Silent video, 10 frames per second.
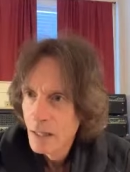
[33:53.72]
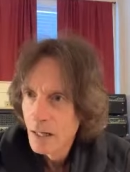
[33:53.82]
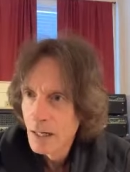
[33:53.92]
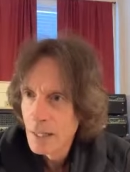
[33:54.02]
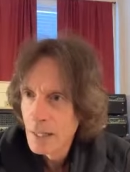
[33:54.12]

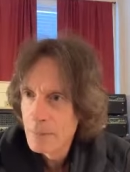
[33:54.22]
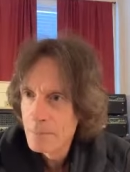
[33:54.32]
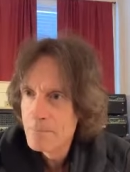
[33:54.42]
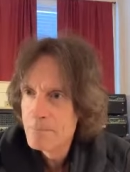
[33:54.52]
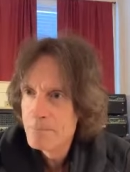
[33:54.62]

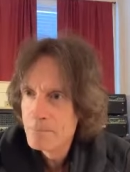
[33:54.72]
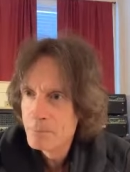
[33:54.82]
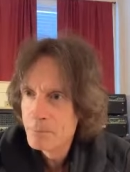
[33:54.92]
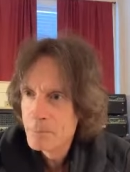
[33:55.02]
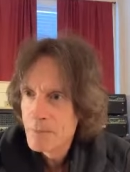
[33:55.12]
Um,
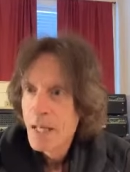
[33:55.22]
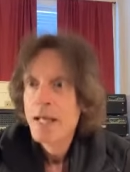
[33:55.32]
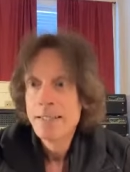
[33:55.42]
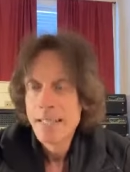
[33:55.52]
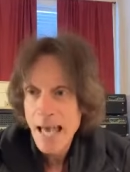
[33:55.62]

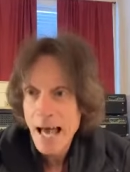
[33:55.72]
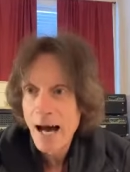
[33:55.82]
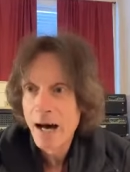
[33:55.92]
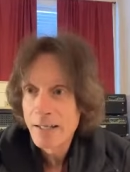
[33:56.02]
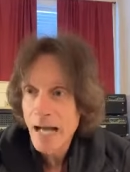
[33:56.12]
yeah,
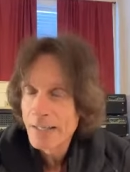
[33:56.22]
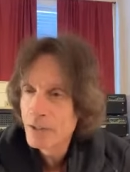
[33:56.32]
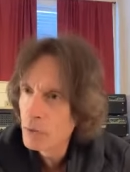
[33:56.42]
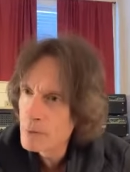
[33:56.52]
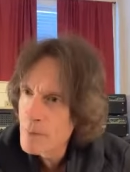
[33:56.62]
I
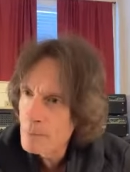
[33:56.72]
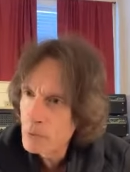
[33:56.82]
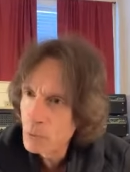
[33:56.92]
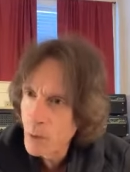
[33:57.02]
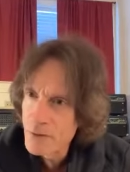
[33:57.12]
don't
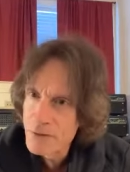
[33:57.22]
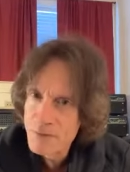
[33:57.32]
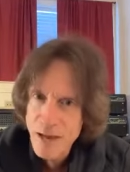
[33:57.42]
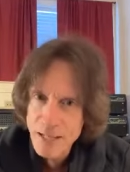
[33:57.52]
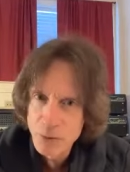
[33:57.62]
remember where the
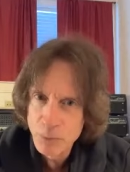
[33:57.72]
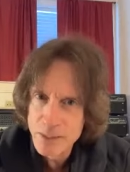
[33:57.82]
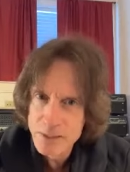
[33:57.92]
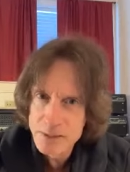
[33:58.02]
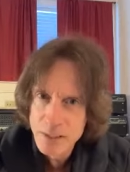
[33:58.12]
venue
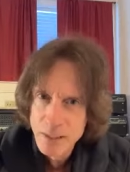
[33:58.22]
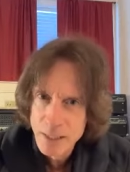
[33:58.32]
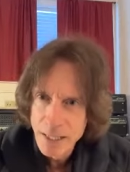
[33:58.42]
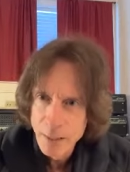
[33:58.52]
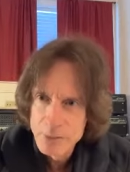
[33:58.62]
is.
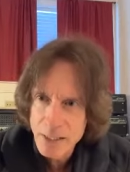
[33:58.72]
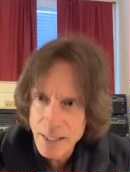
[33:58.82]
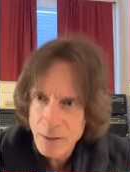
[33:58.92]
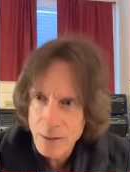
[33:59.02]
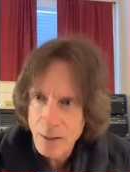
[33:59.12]
It was
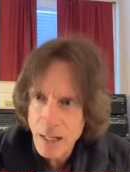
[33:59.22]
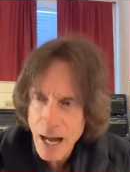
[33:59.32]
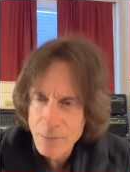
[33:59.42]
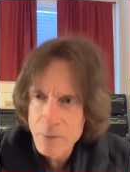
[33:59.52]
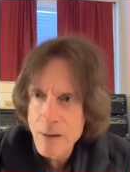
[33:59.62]
like
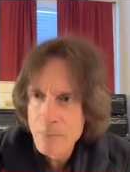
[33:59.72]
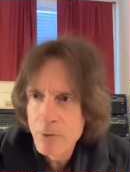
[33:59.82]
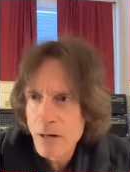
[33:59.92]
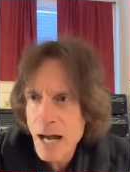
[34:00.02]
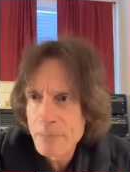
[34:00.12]
I
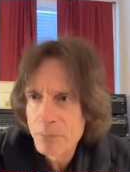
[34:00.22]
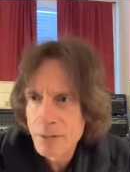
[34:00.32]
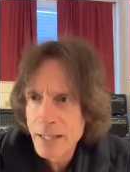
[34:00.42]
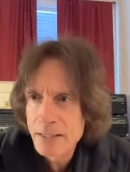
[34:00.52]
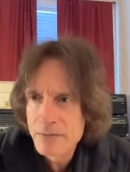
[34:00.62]
remember I
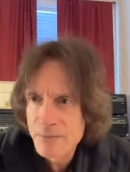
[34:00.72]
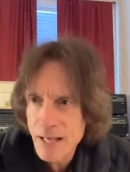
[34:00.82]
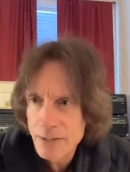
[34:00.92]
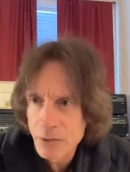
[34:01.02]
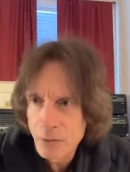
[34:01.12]
played a
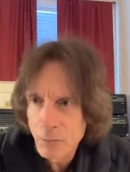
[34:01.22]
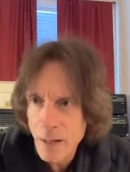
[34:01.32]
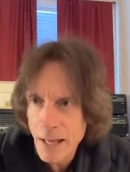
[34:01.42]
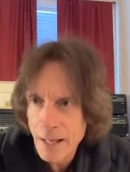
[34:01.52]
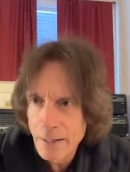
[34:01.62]
venue
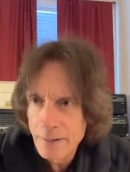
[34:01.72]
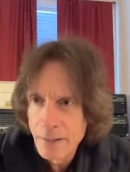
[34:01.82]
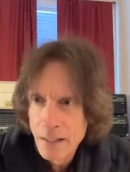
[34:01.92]
and